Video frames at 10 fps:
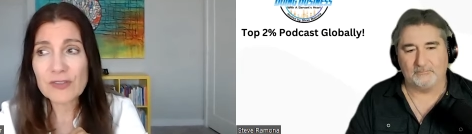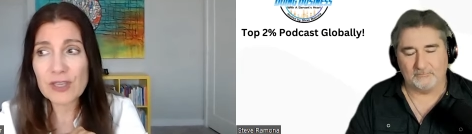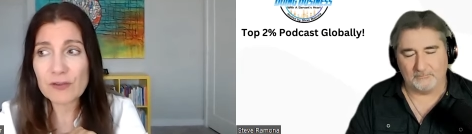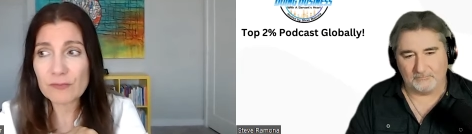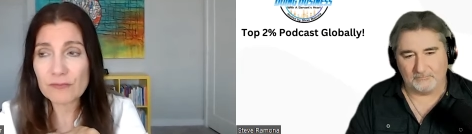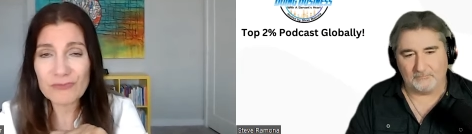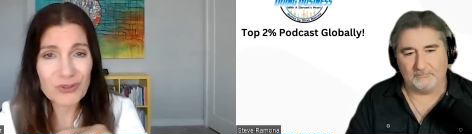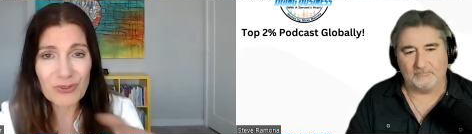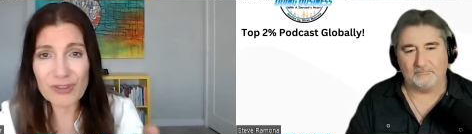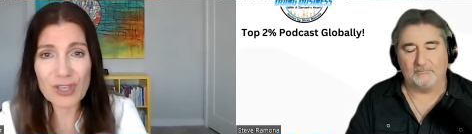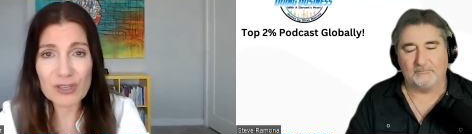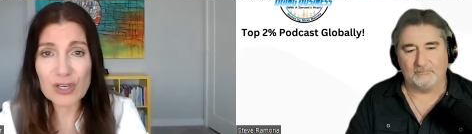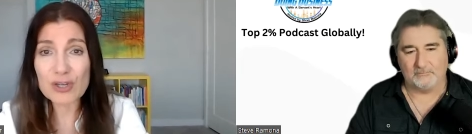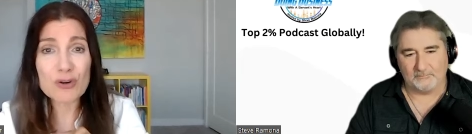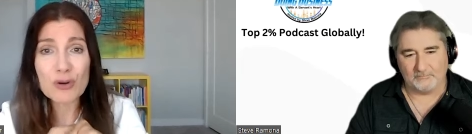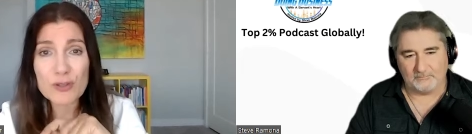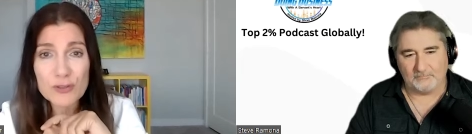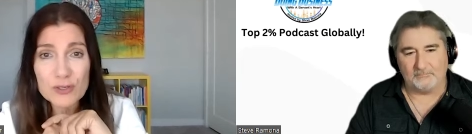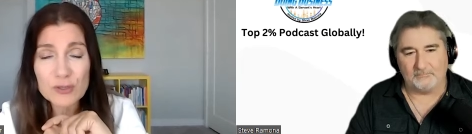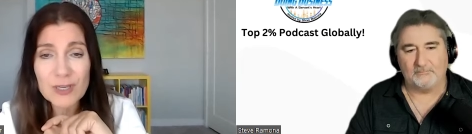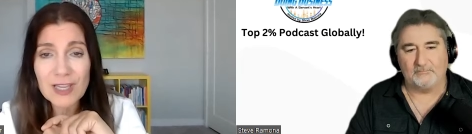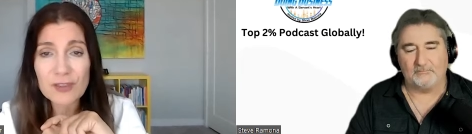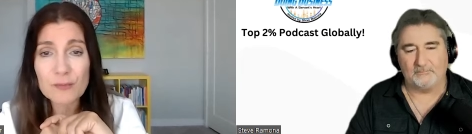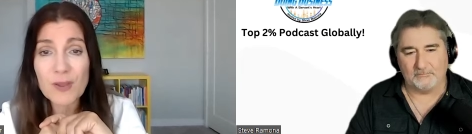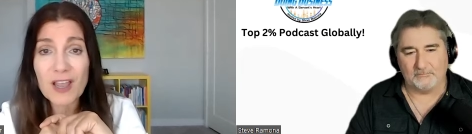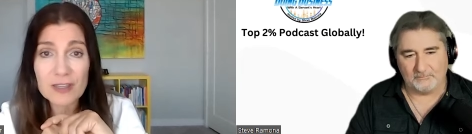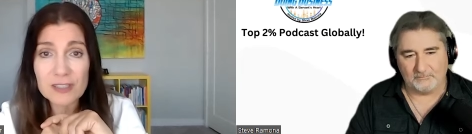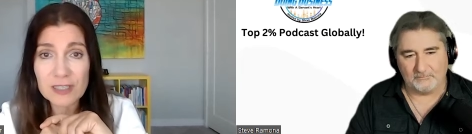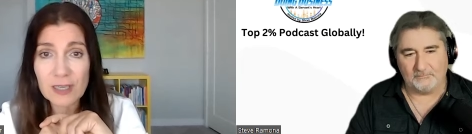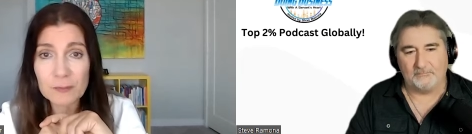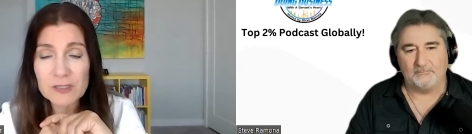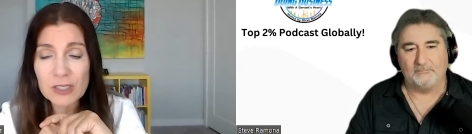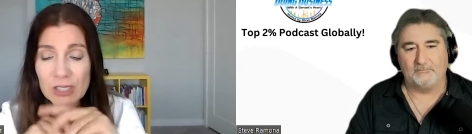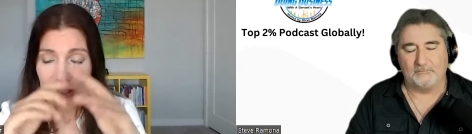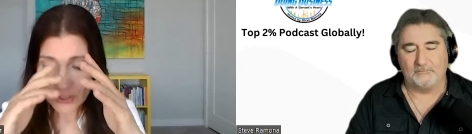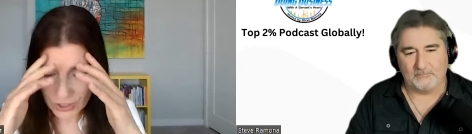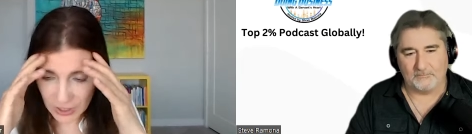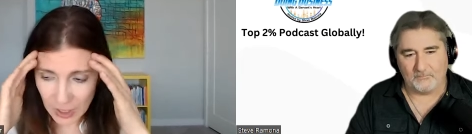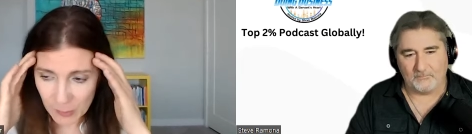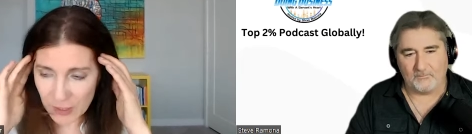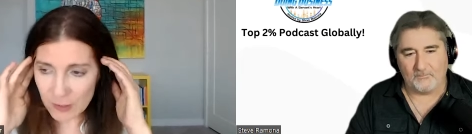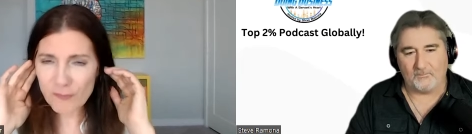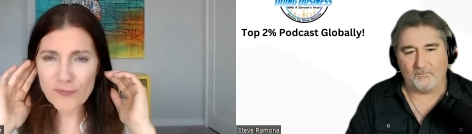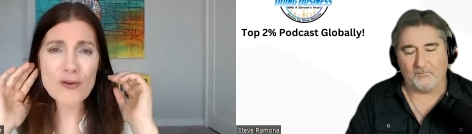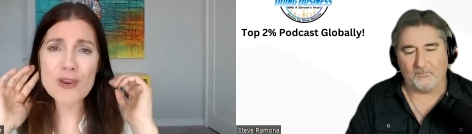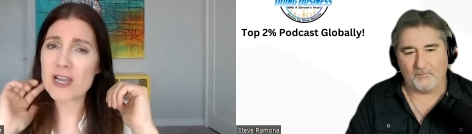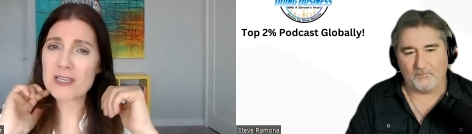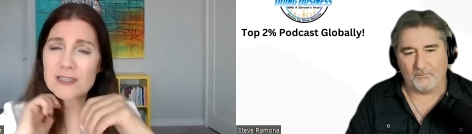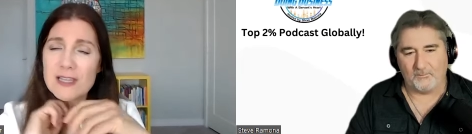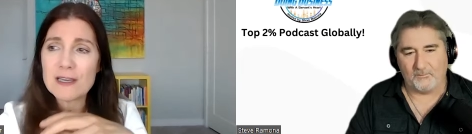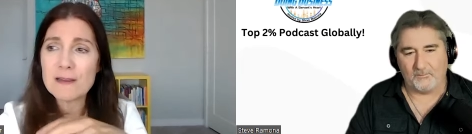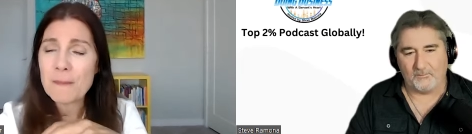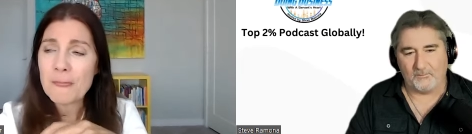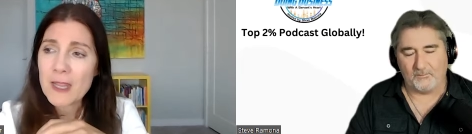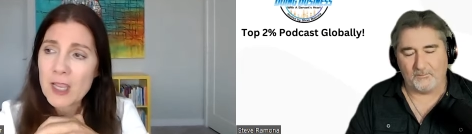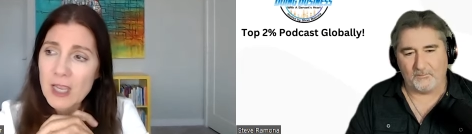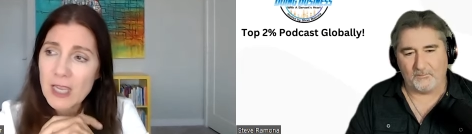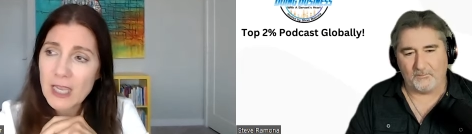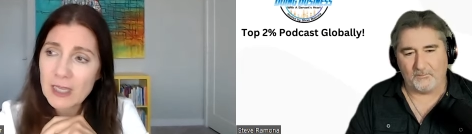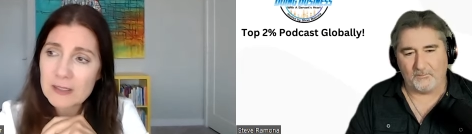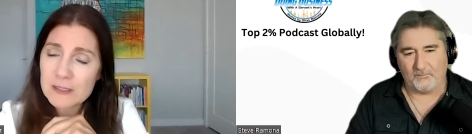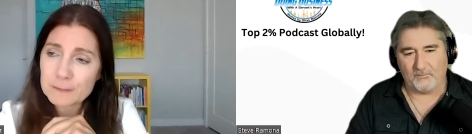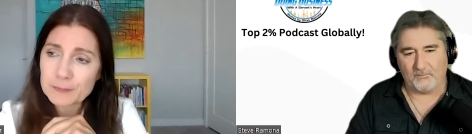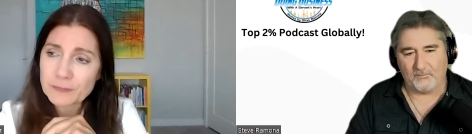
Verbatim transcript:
Speaker 1: They they they don't know what they're doing, and they're behind the times. So she came in, very nice lady, and